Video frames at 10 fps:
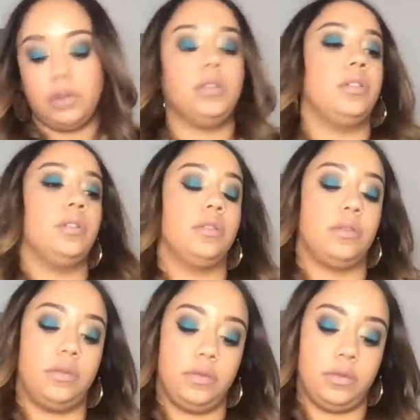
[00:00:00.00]

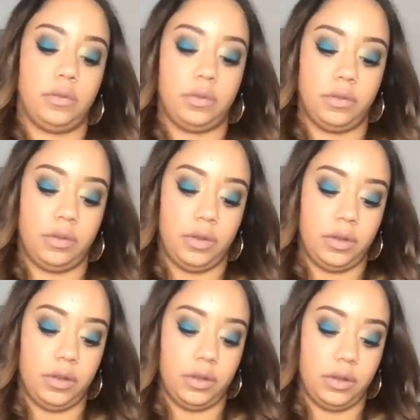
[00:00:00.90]

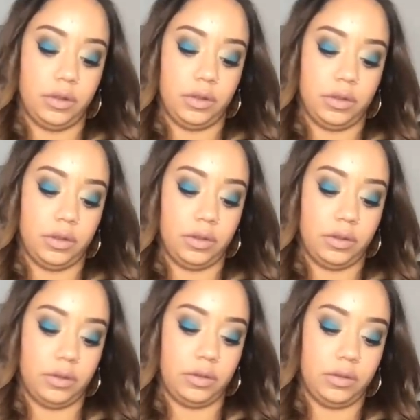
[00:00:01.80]

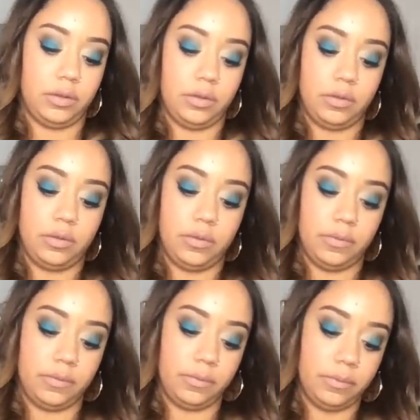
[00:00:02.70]

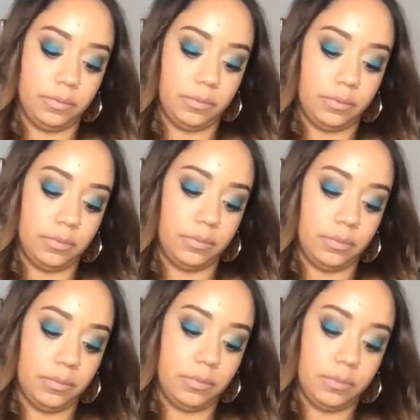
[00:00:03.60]

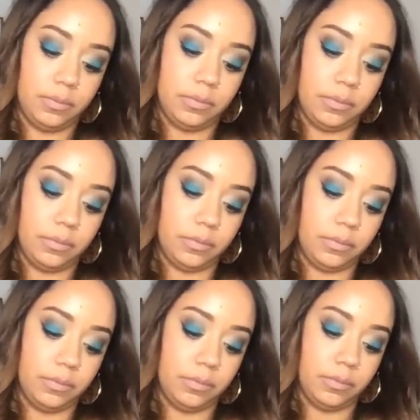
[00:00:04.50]

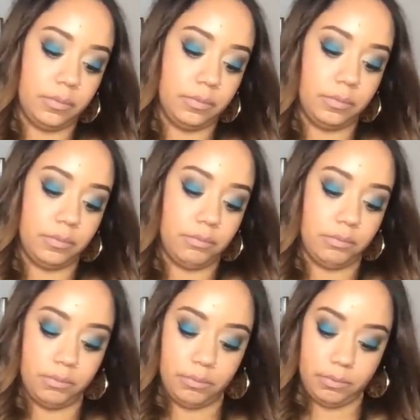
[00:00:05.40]

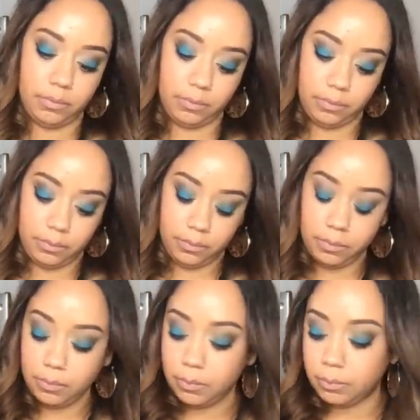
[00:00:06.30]

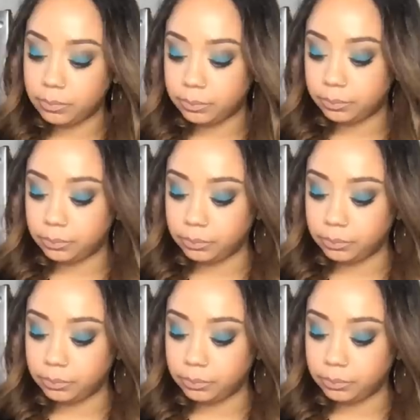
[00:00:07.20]
Nobody speaks.